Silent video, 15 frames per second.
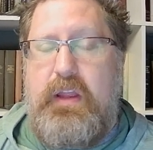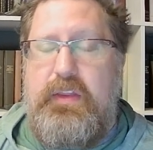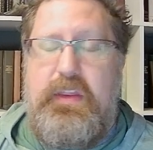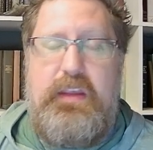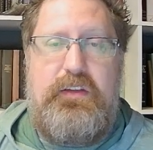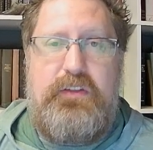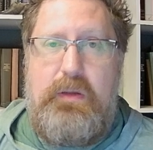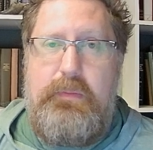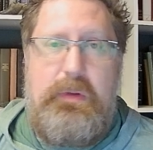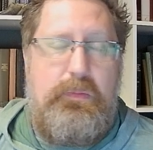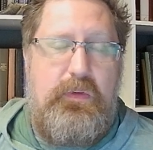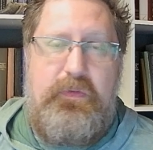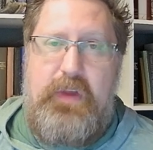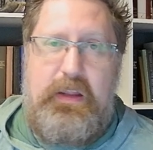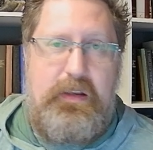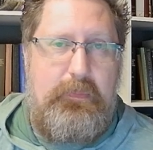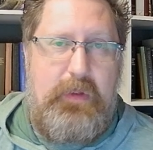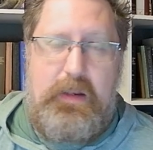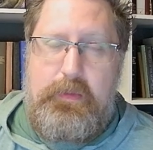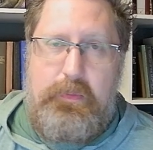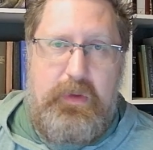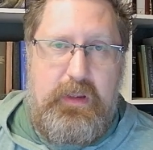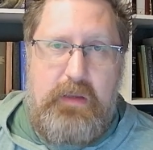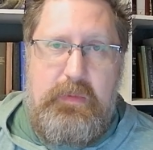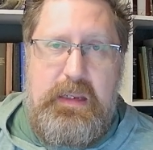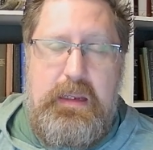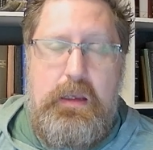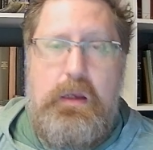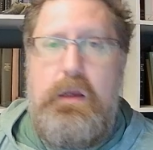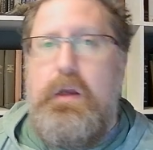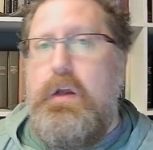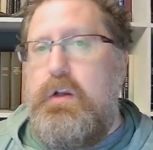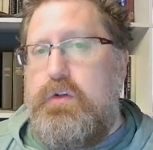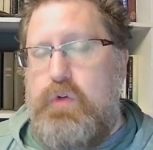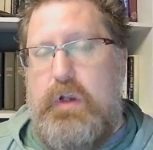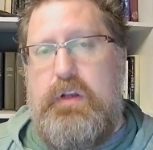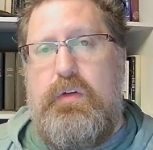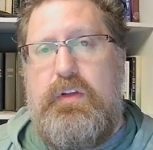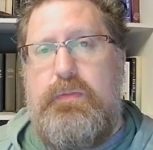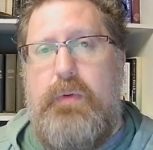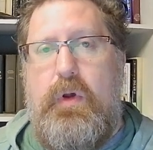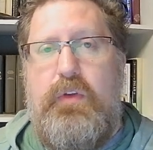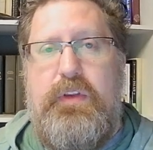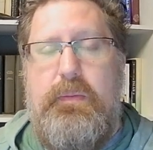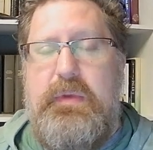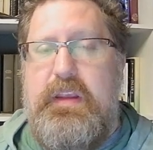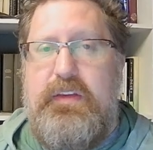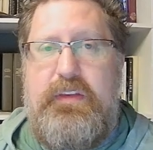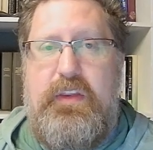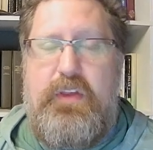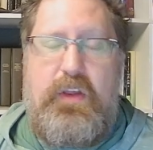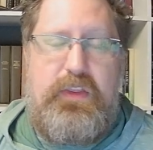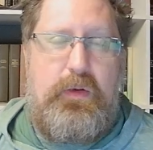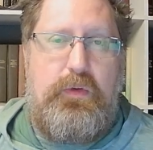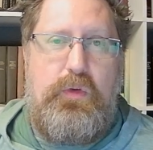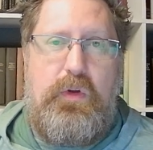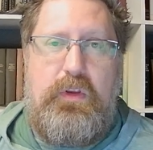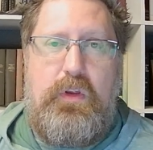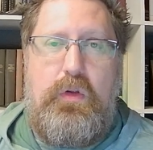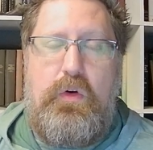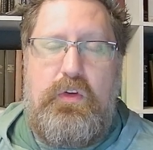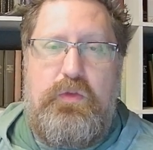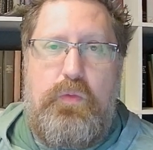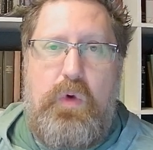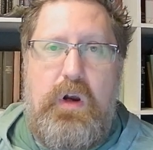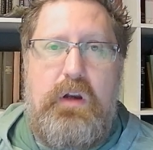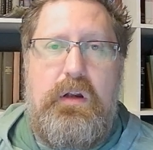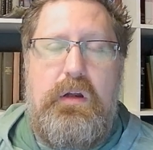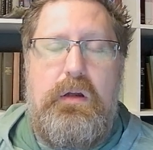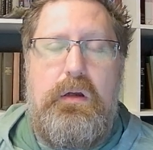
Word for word: I think some people found out about polygamy, tried to expose it because they thought they were doing the Lord's work.